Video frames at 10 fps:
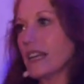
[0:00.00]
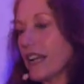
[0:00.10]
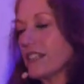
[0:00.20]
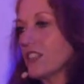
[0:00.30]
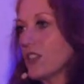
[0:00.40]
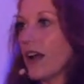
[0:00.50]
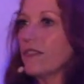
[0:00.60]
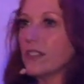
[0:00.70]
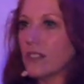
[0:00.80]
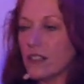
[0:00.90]
I got to
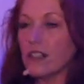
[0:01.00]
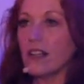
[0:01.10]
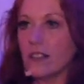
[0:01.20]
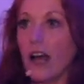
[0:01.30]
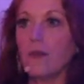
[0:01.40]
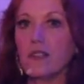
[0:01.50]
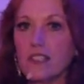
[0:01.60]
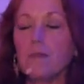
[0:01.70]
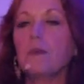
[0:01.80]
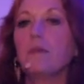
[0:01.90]
travel a lot
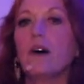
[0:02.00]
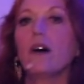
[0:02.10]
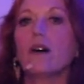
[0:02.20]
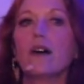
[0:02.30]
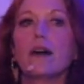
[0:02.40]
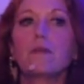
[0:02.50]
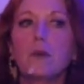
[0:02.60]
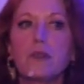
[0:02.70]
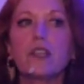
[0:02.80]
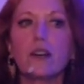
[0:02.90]
with Tim and Paul, and we
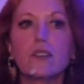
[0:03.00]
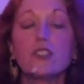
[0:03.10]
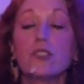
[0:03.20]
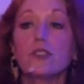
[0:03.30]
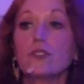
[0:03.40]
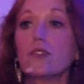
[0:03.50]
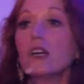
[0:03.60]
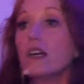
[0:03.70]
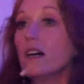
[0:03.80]
would go do